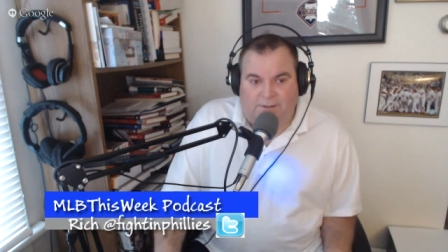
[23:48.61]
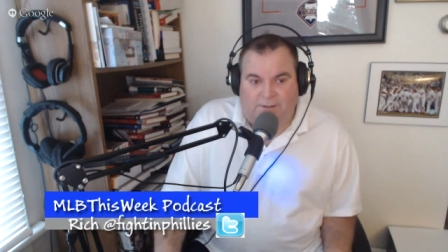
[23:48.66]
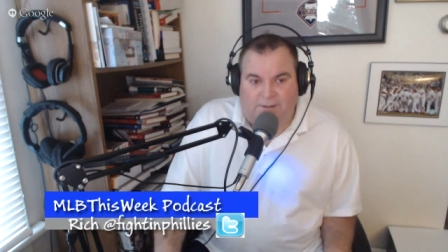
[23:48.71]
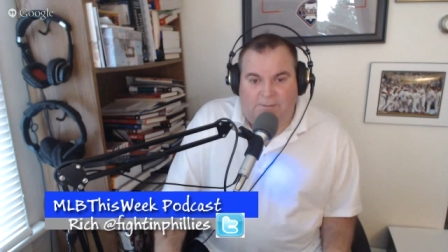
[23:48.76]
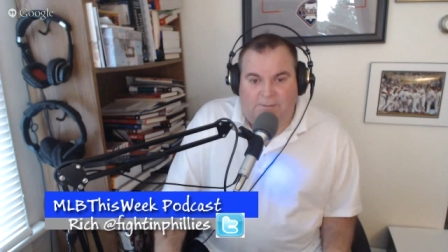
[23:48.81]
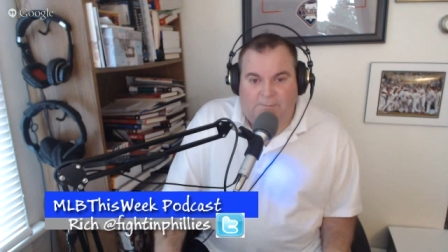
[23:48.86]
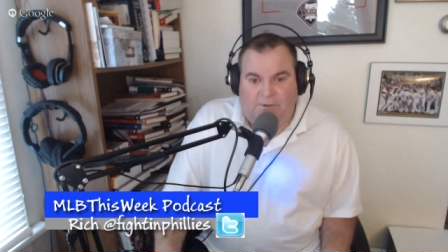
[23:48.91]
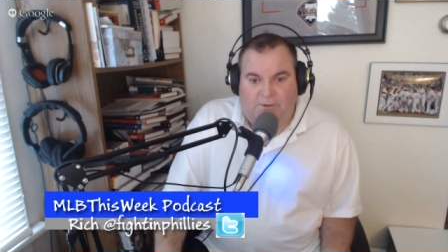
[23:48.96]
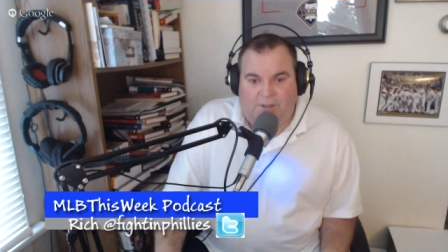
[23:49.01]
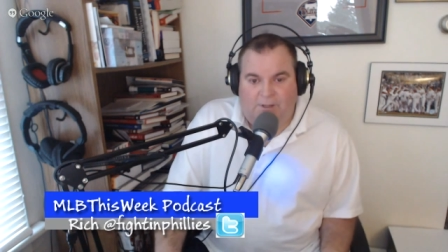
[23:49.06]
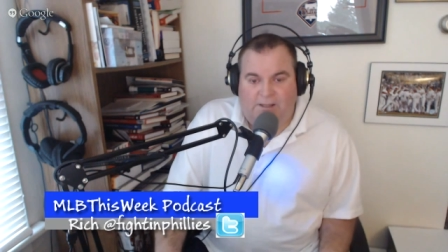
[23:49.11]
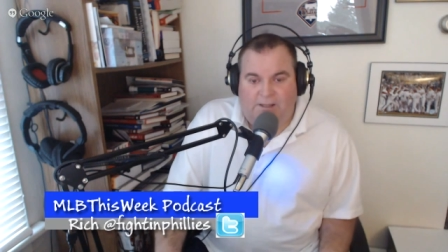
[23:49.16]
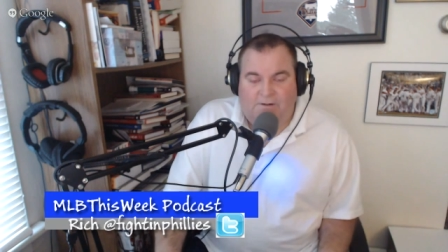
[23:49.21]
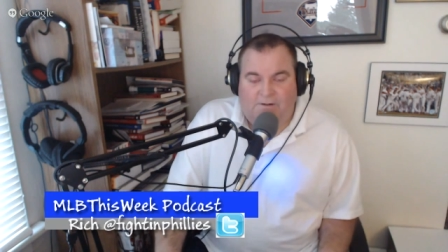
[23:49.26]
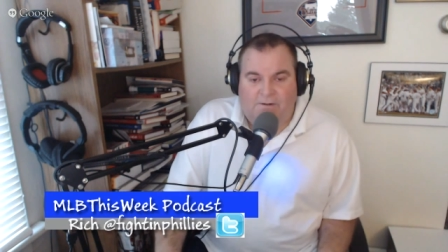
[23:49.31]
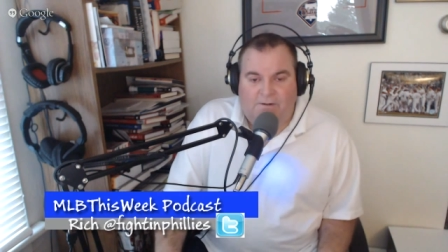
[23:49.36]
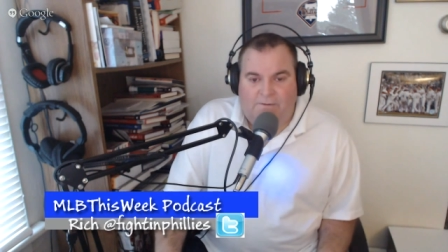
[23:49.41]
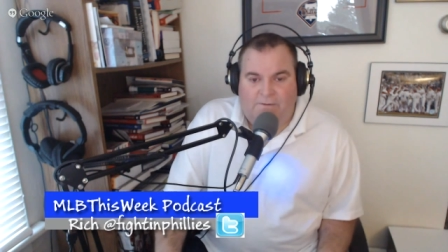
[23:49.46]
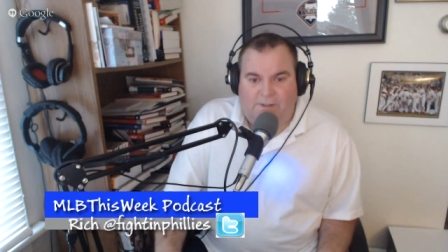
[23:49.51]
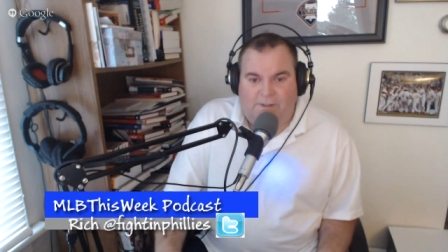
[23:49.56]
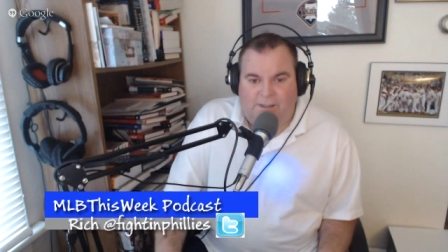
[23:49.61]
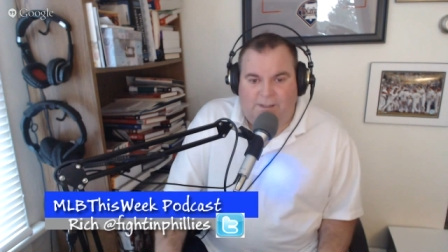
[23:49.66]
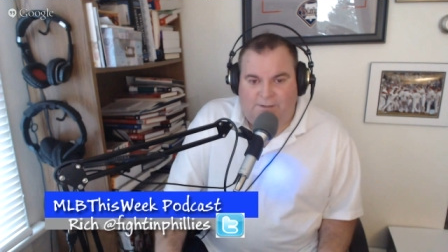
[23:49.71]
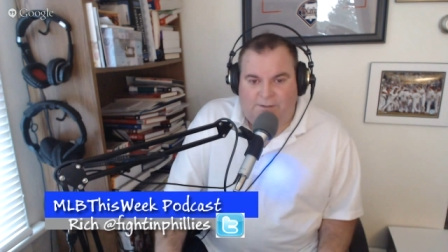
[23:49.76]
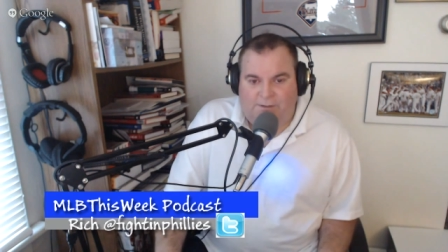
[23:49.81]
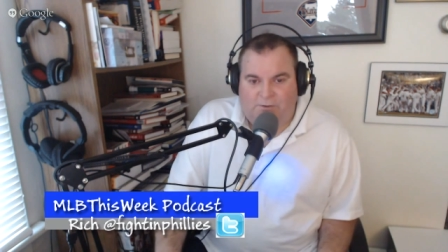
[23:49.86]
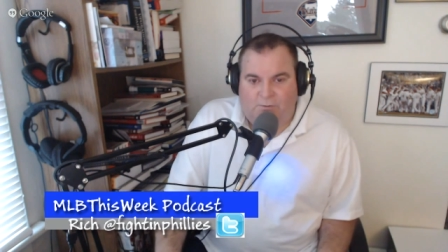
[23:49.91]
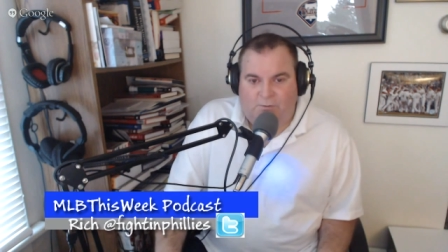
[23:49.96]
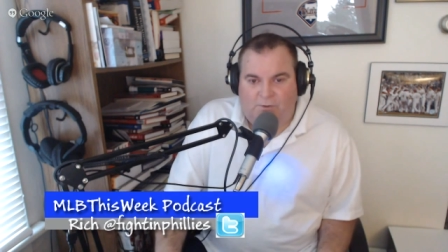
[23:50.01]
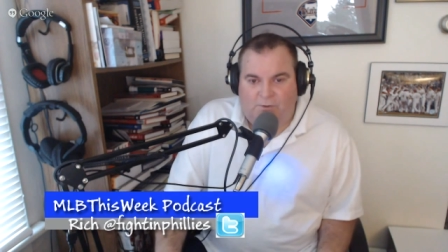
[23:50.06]
a player
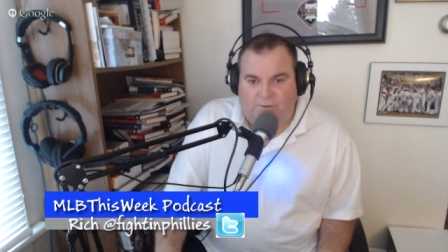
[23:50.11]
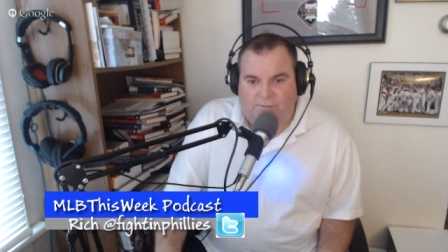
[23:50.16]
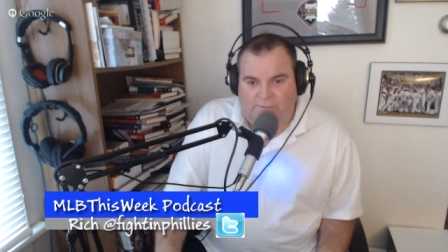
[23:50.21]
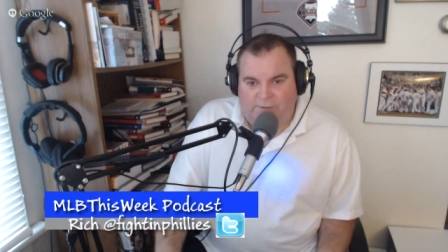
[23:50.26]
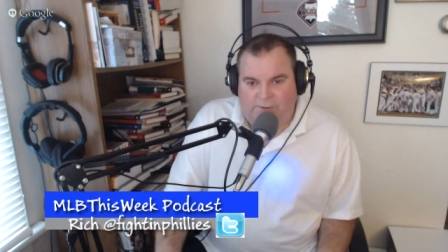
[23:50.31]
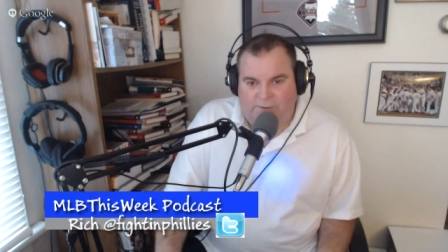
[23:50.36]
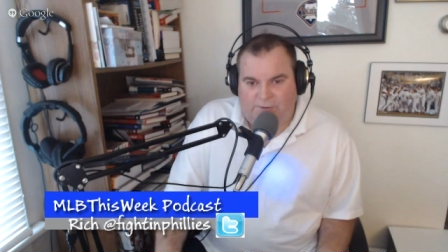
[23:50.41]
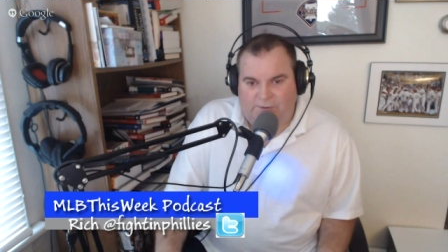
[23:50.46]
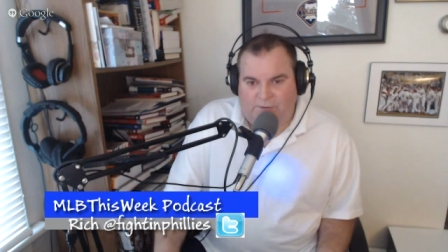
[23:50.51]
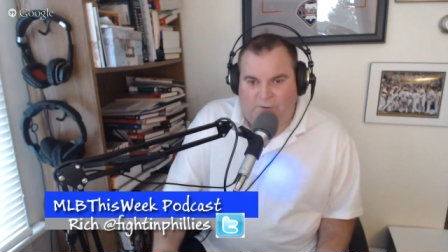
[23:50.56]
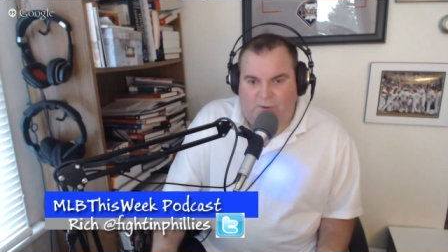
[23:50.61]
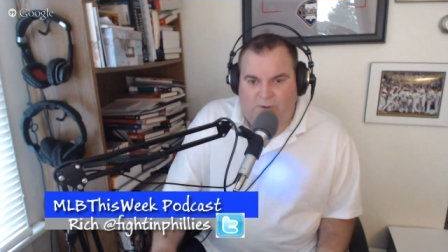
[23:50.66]
that sort of is